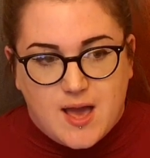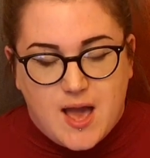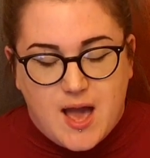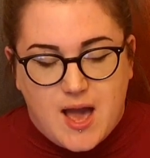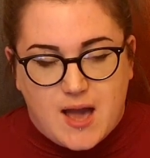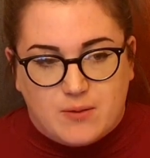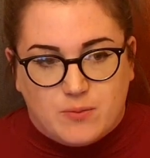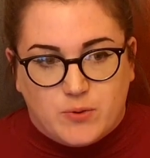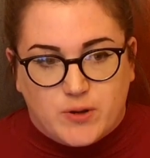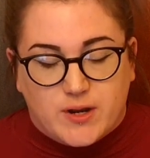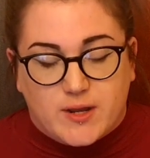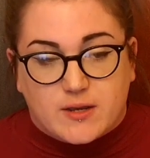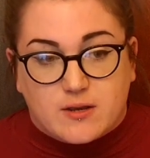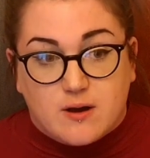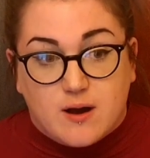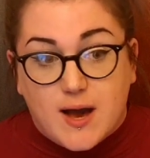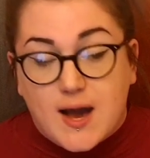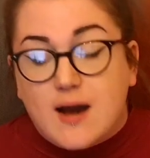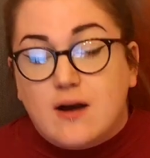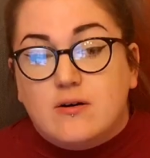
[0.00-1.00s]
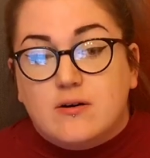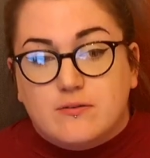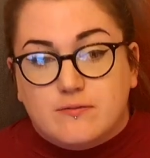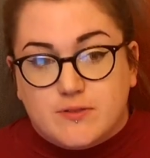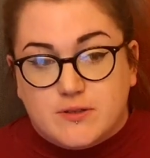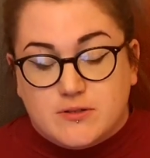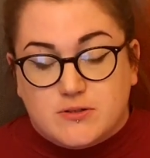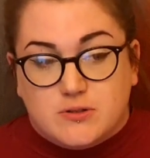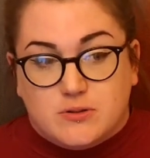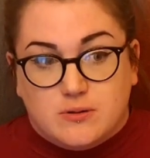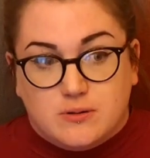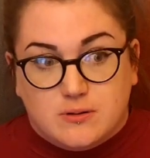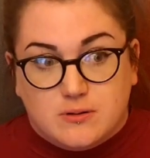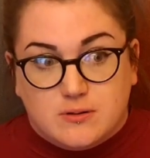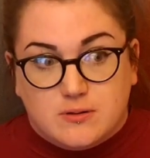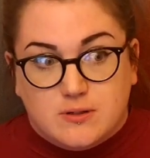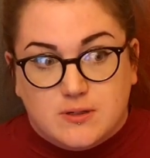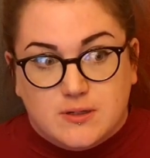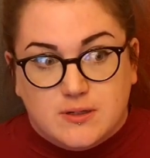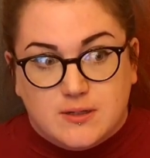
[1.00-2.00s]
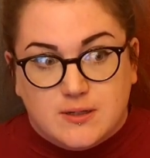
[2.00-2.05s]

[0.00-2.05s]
and when I got out of the door,